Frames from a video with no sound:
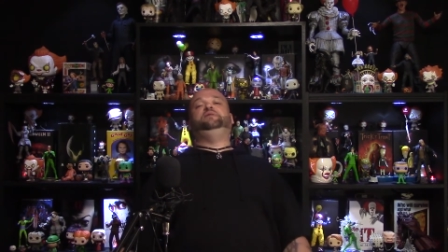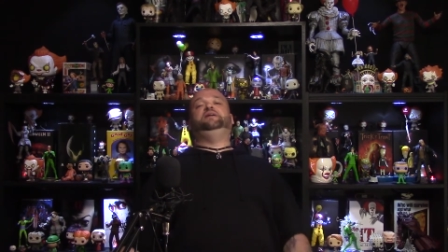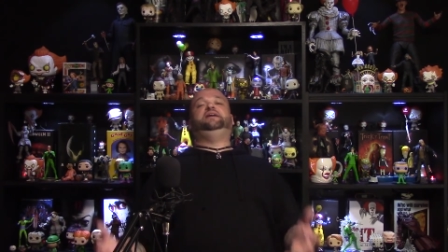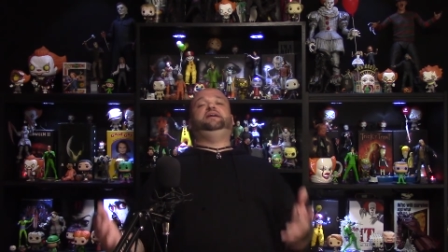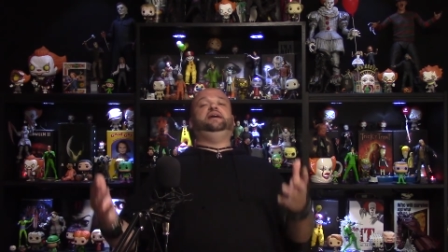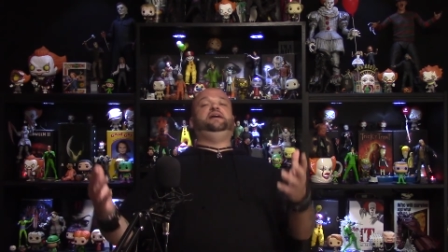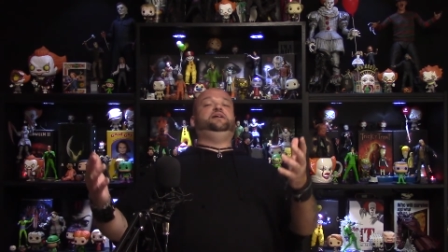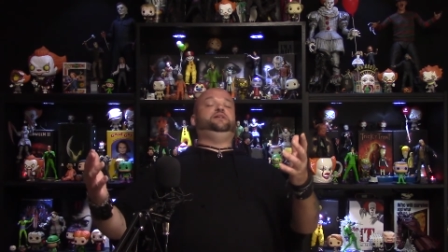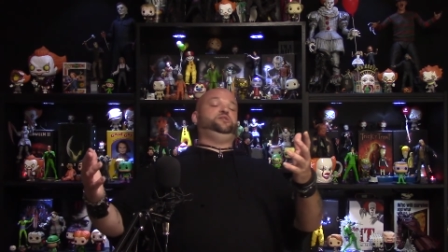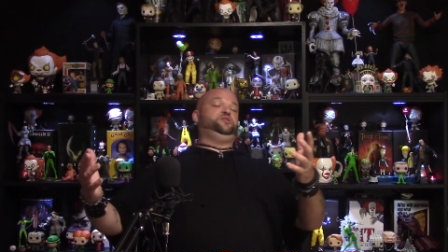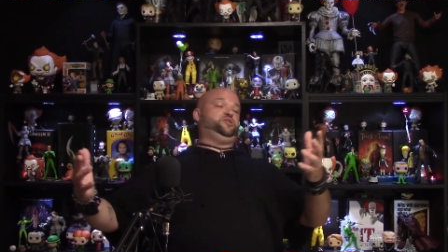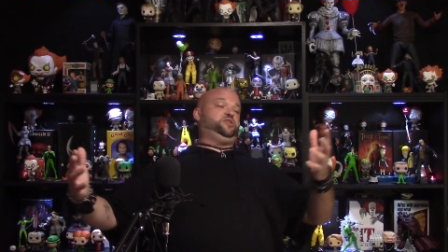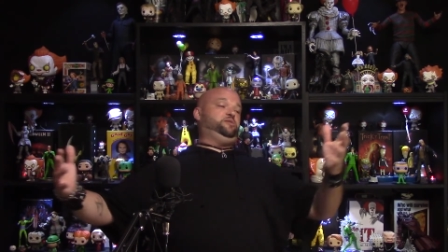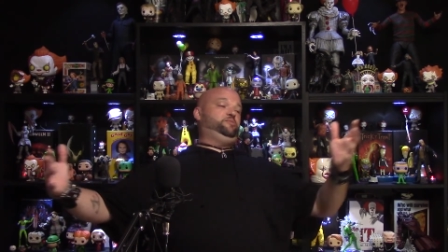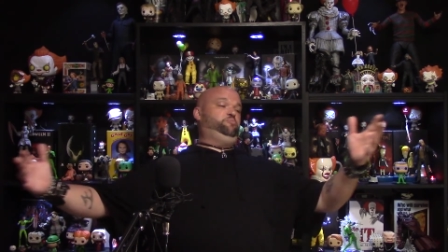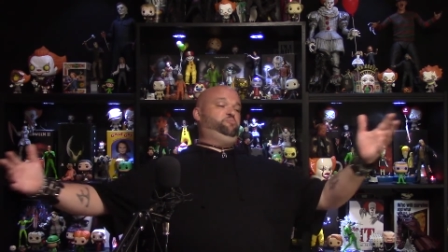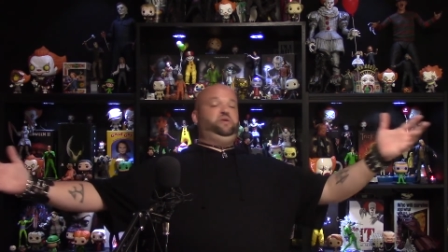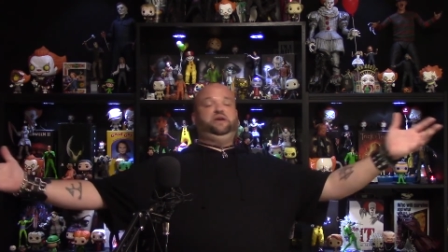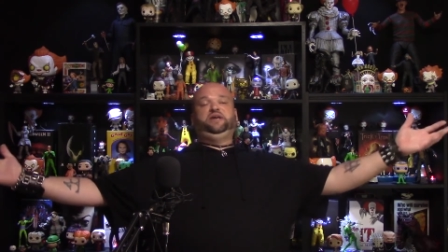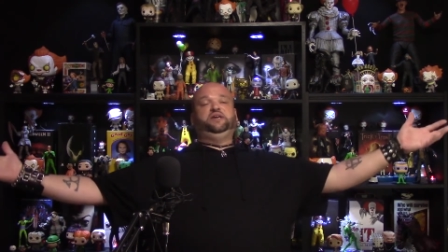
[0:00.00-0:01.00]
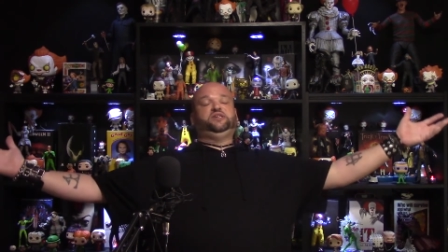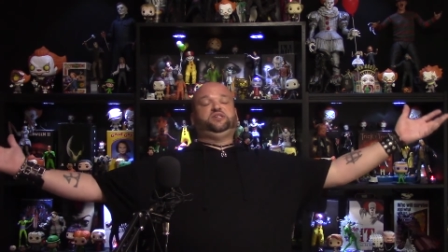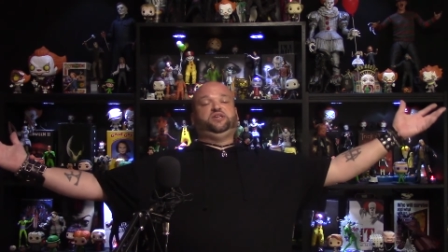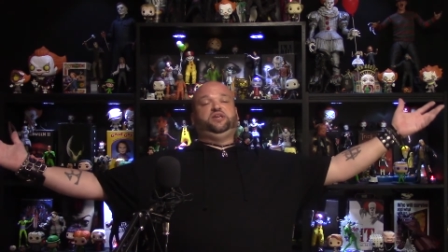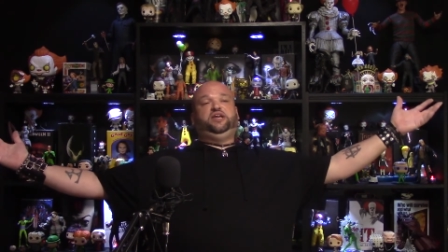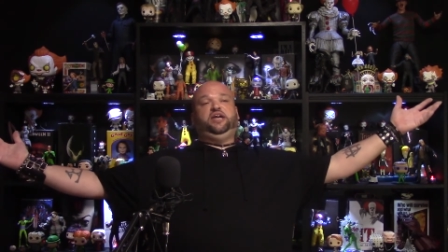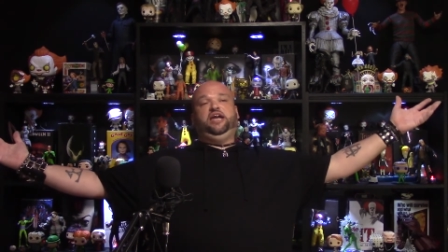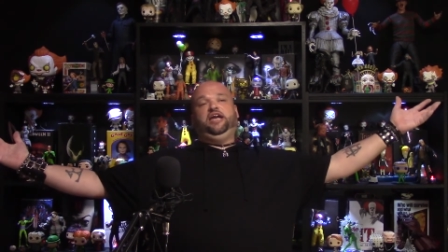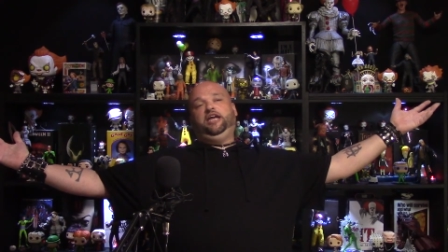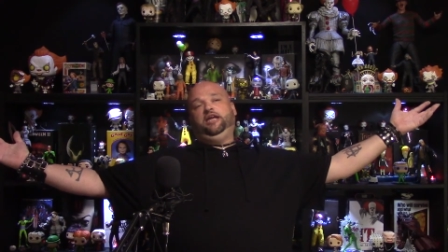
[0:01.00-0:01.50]
begins the
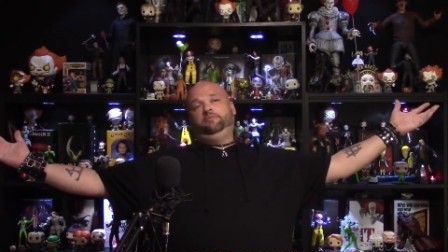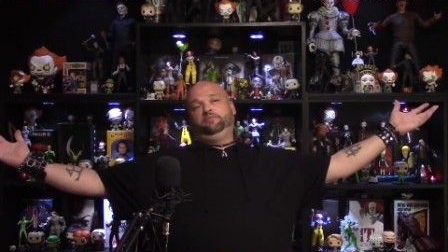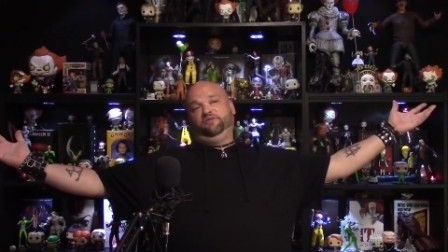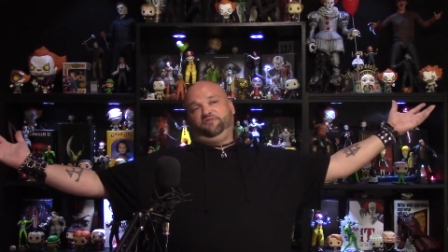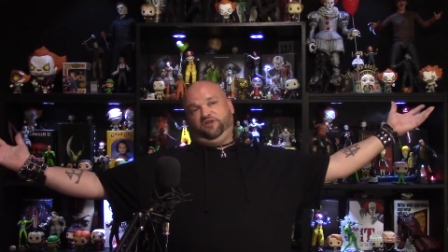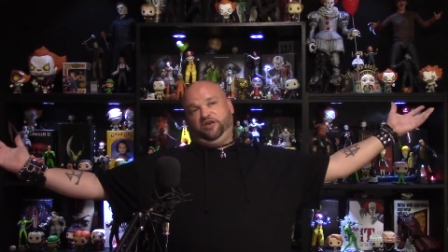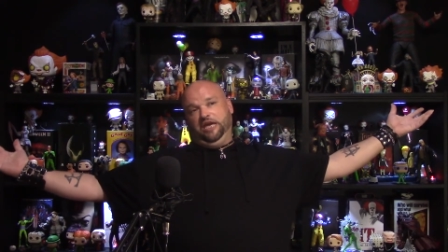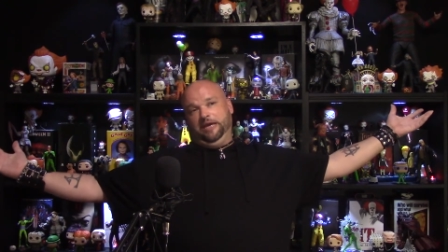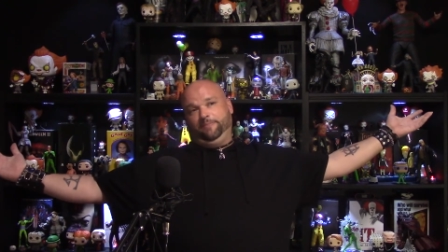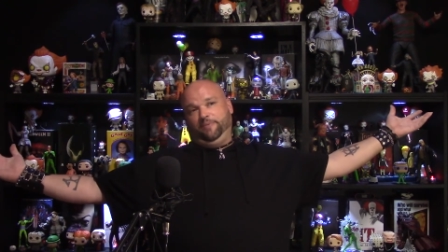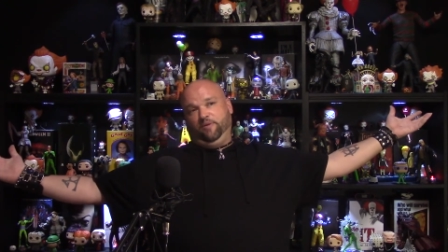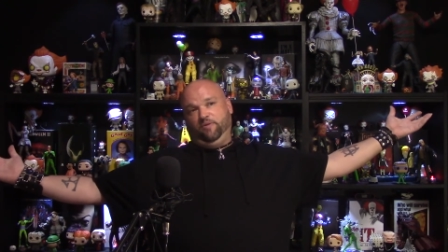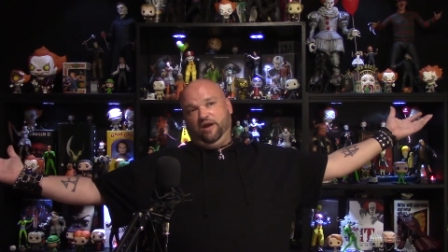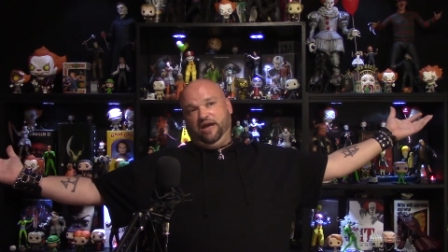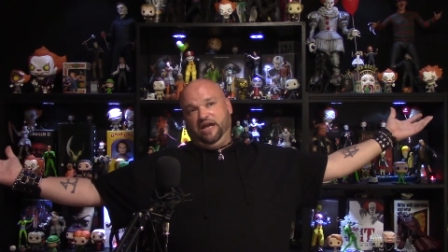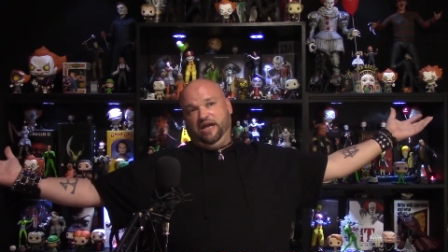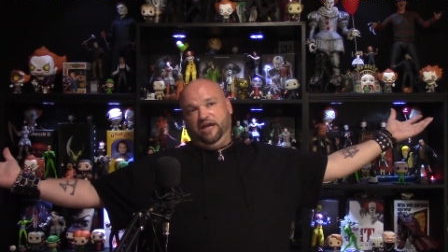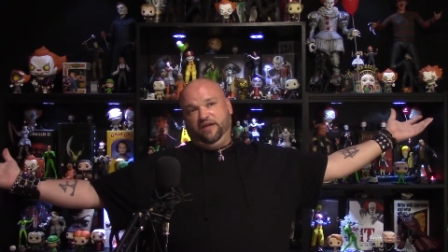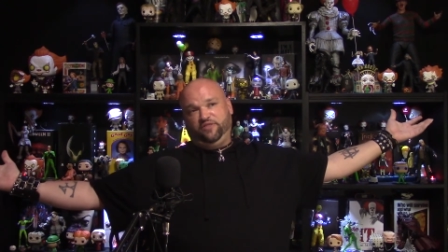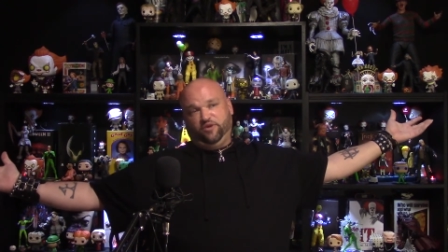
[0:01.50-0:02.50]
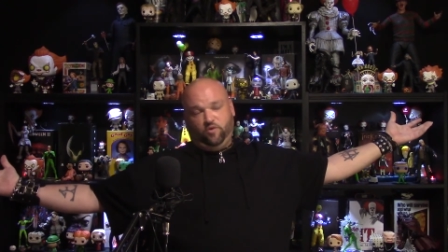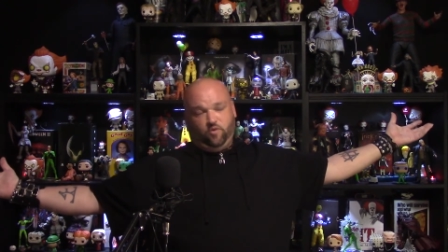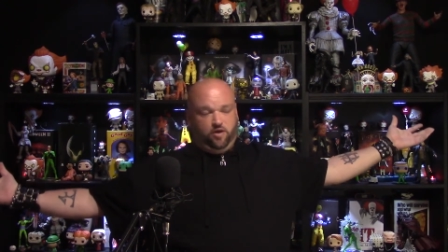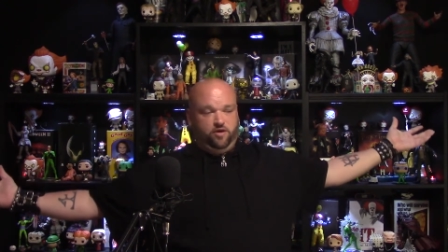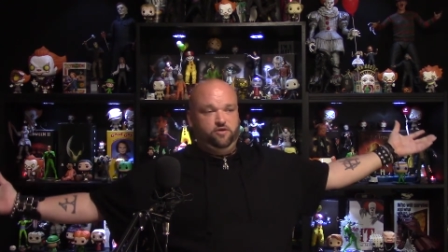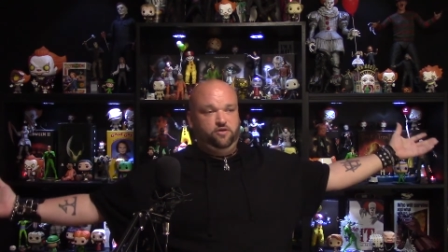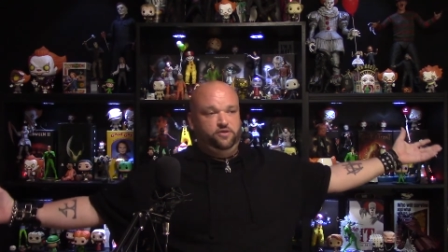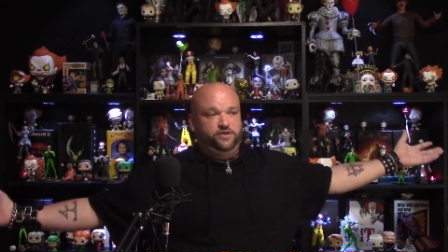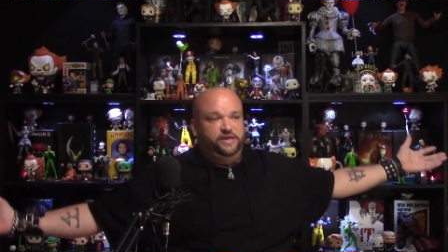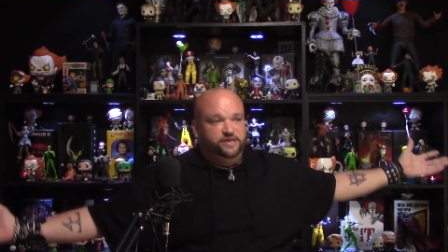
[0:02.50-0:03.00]
biggest game of keep away the
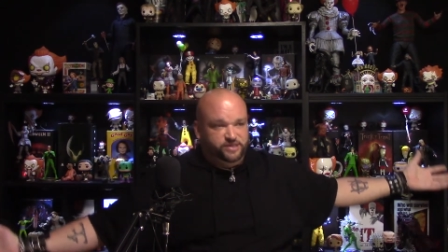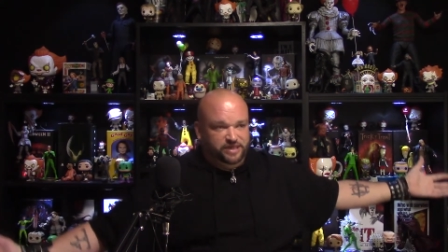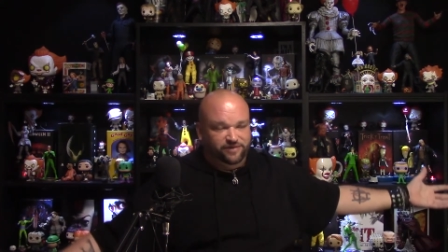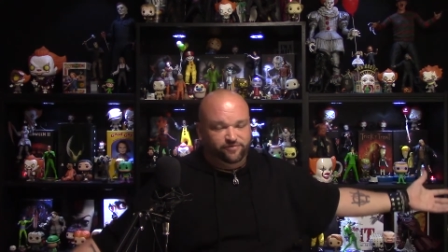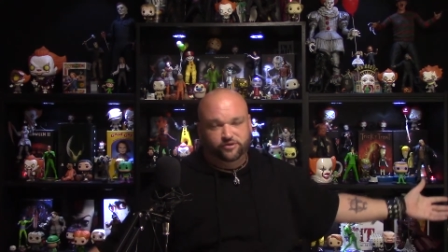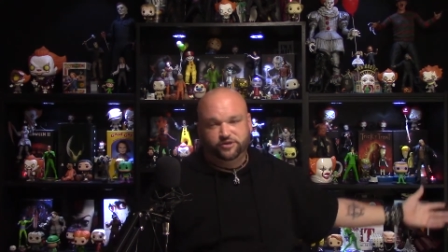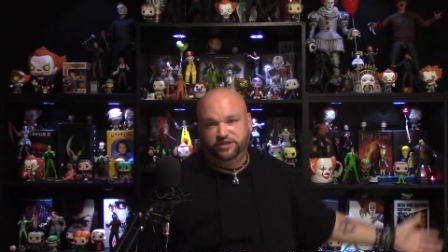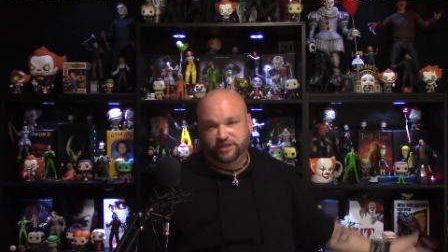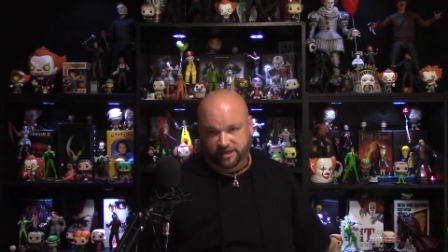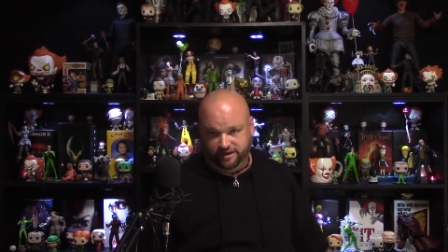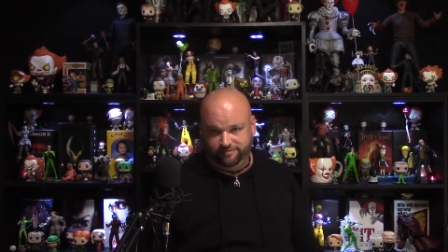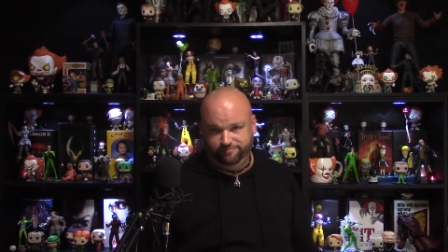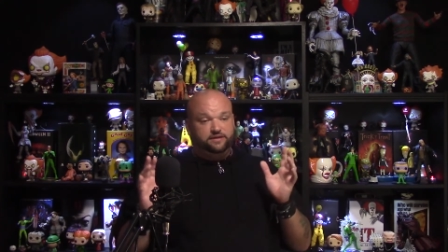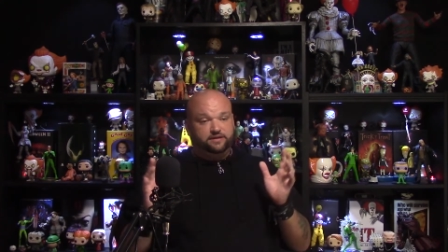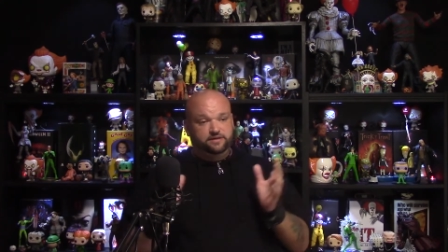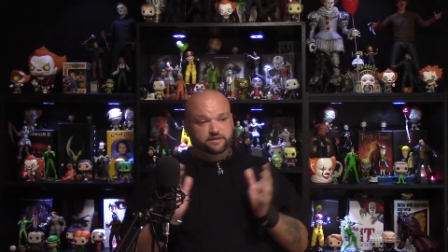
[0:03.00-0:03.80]
world has ever seen.